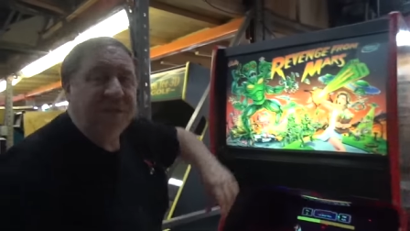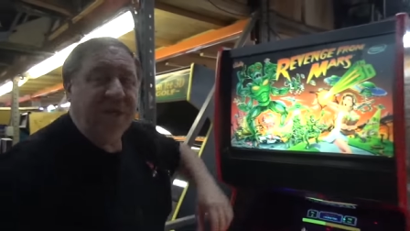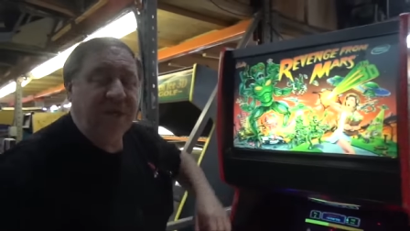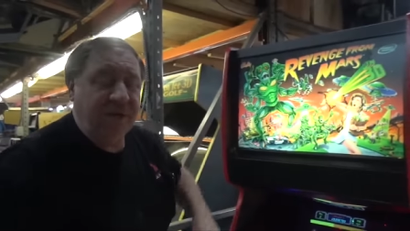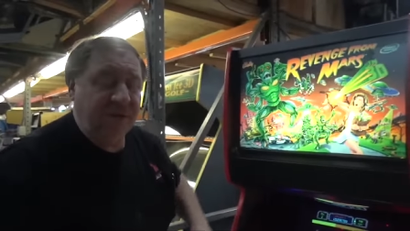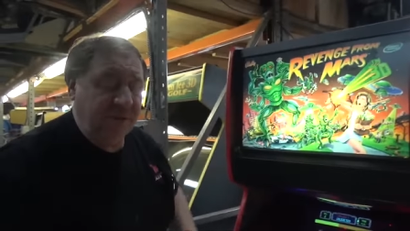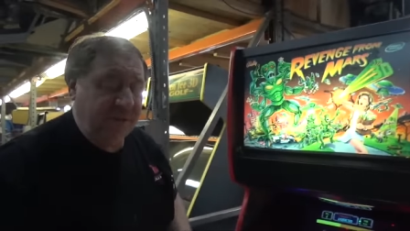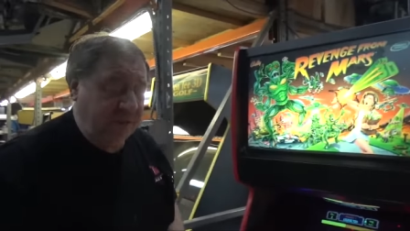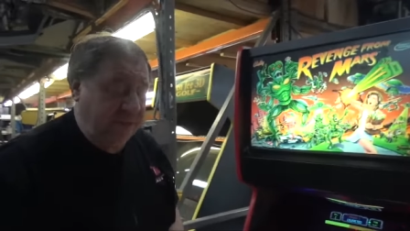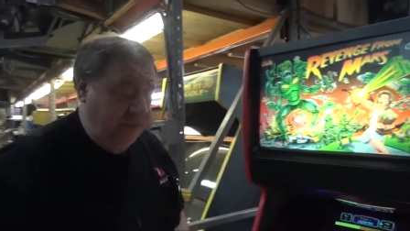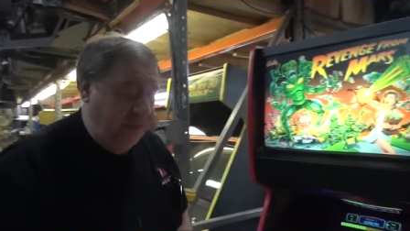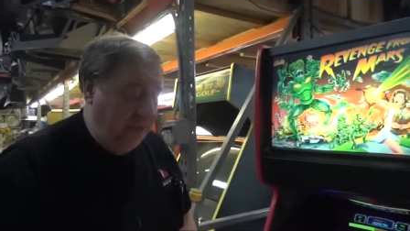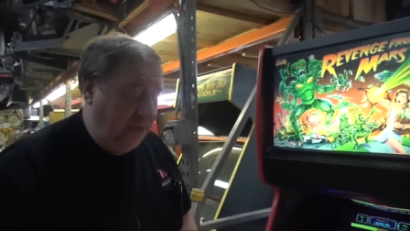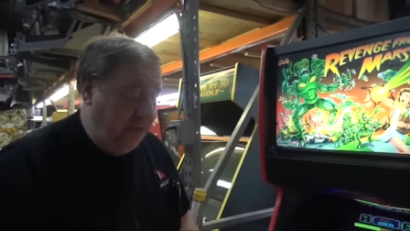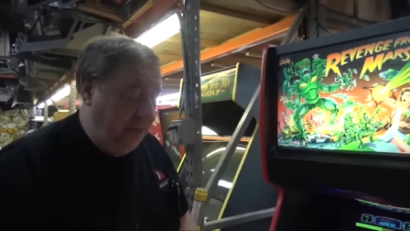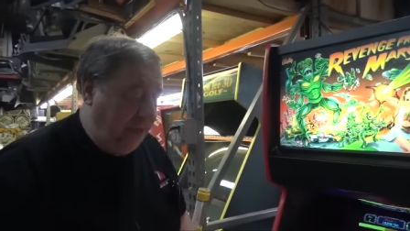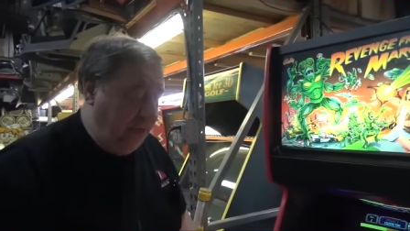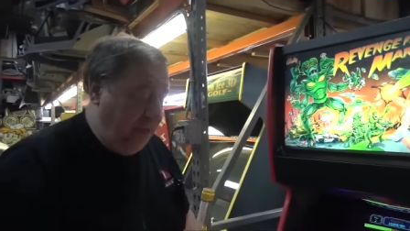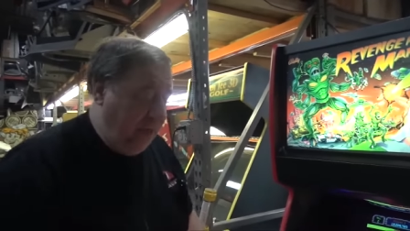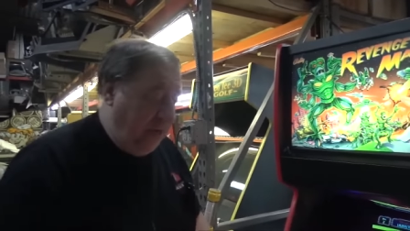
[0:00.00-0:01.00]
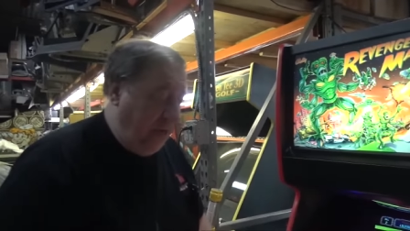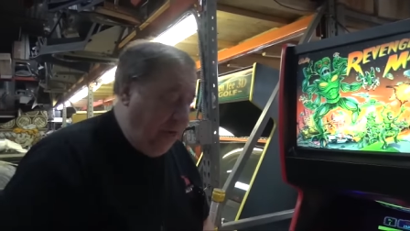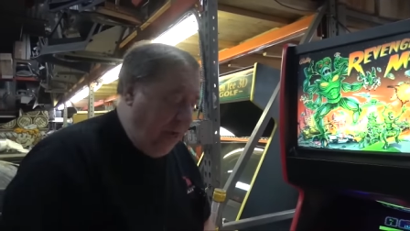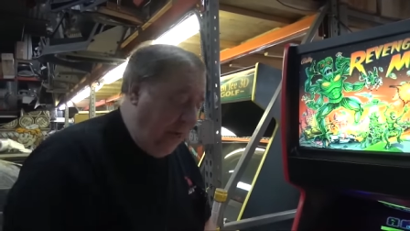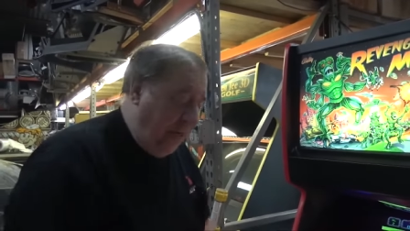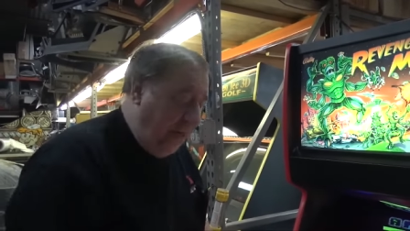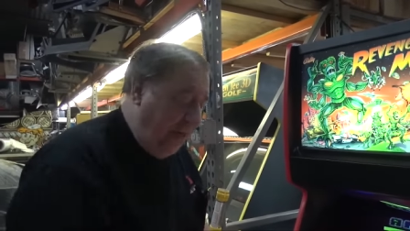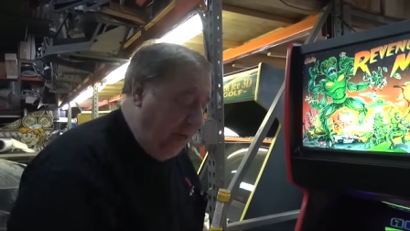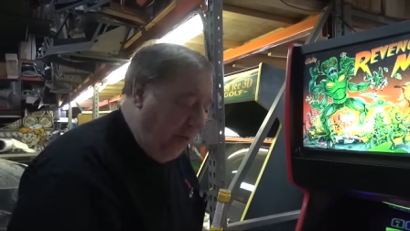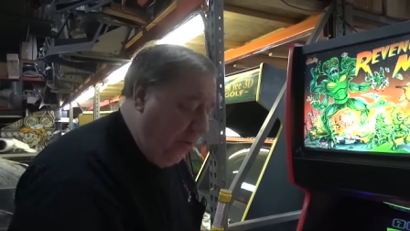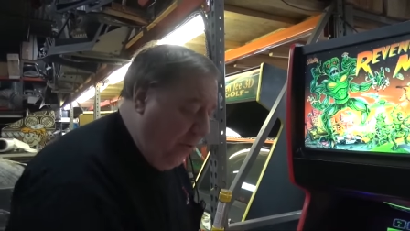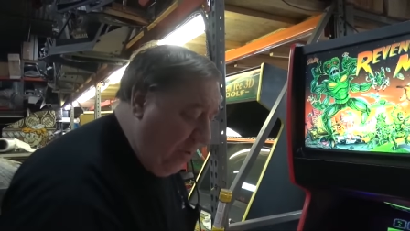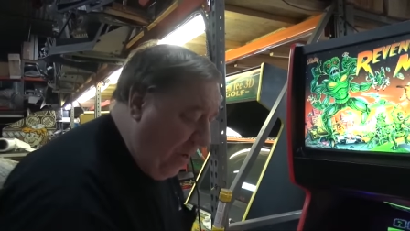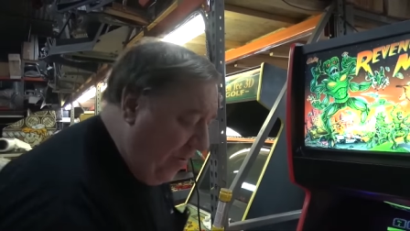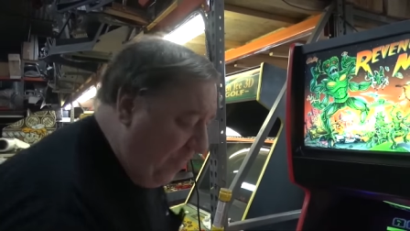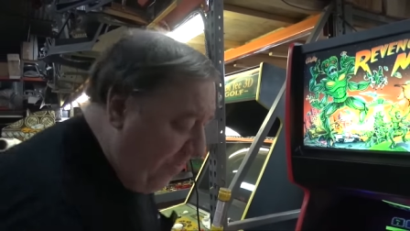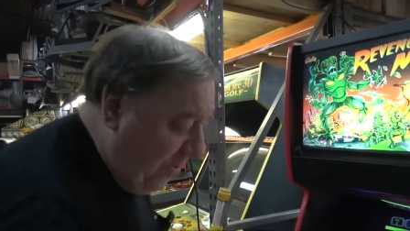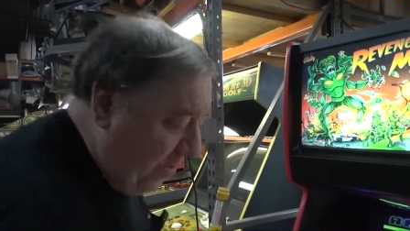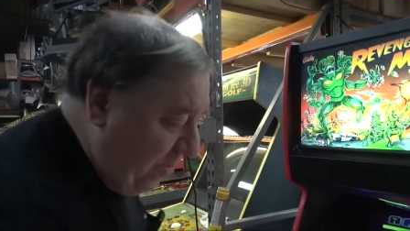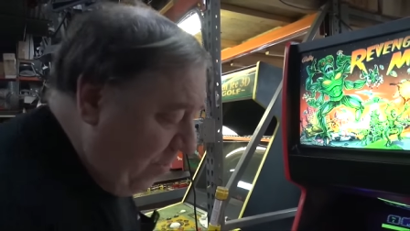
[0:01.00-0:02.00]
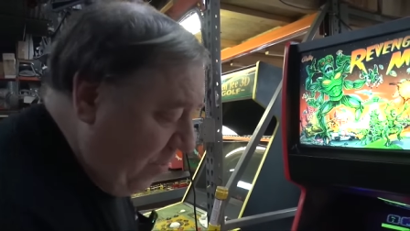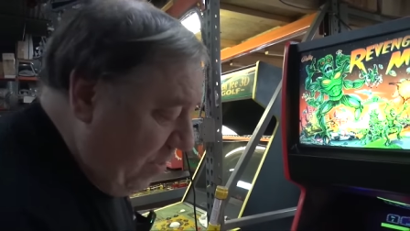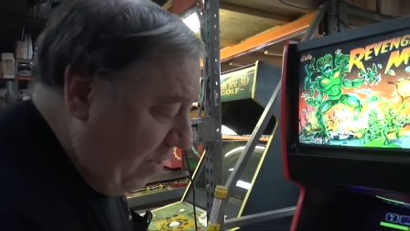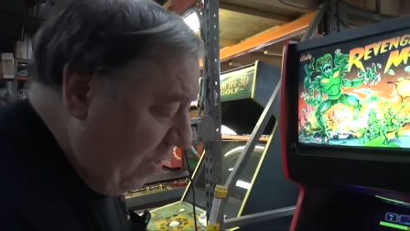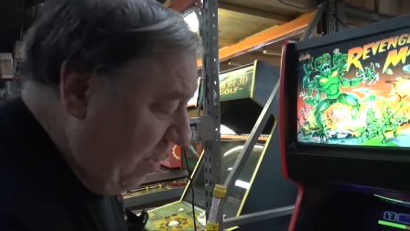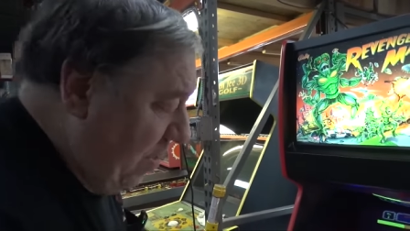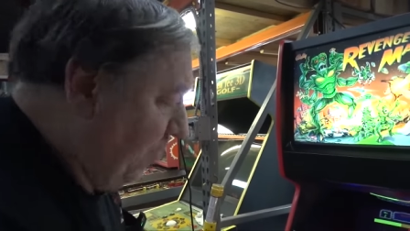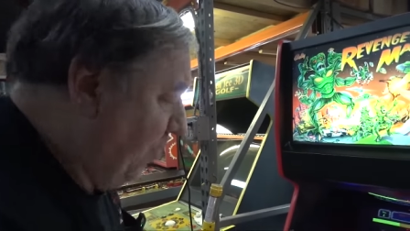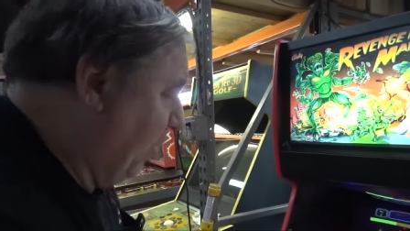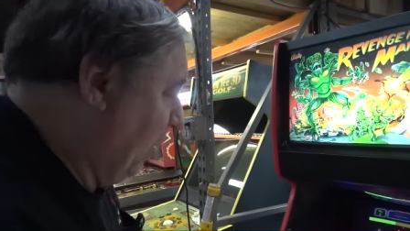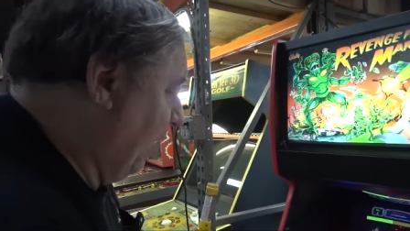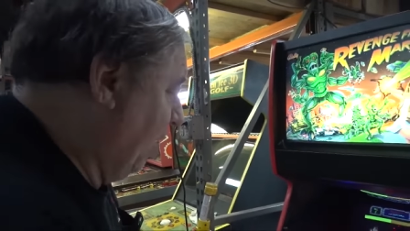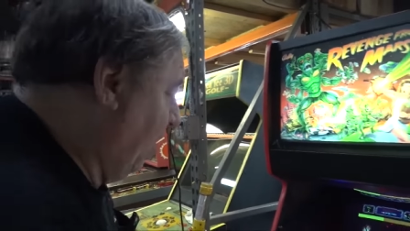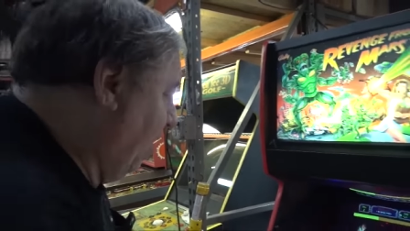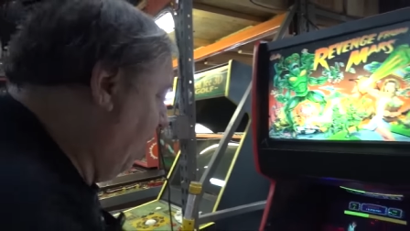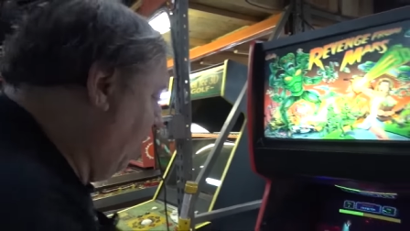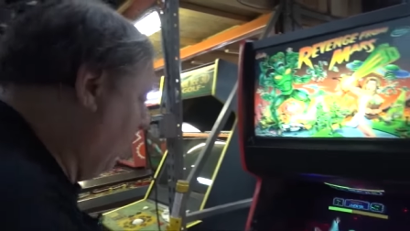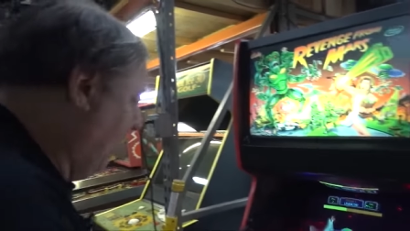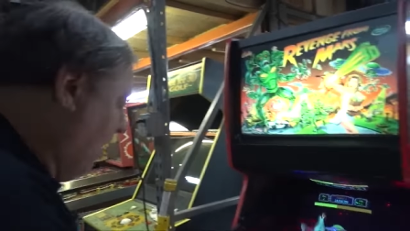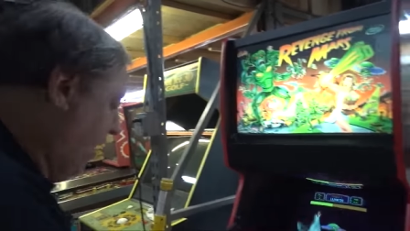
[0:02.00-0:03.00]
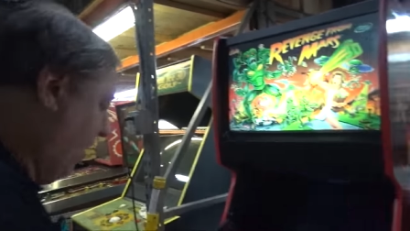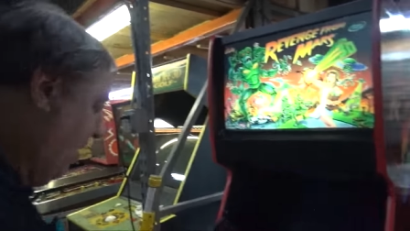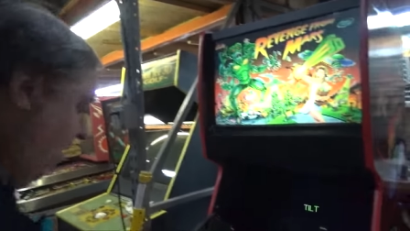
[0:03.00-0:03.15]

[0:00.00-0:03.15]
years, and then you have to put a new one in.